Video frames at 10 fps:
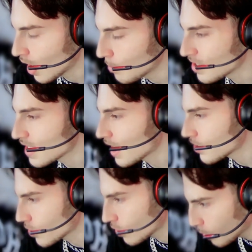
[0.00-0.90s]

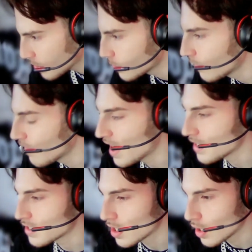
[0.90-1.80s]
Besides, going to
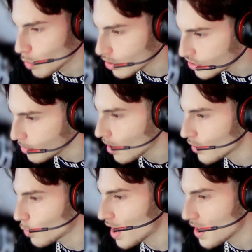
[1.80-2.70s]
events, what are some
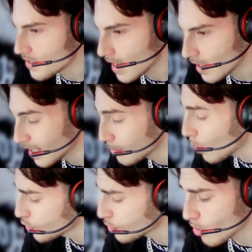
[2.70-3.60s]
other ways that like
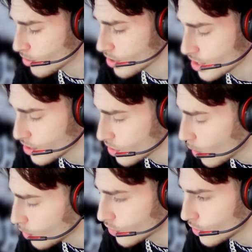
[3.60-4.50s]
most brokerages
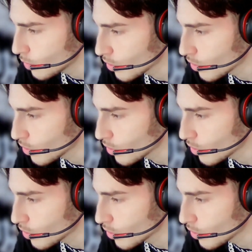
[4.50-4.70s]
don't do,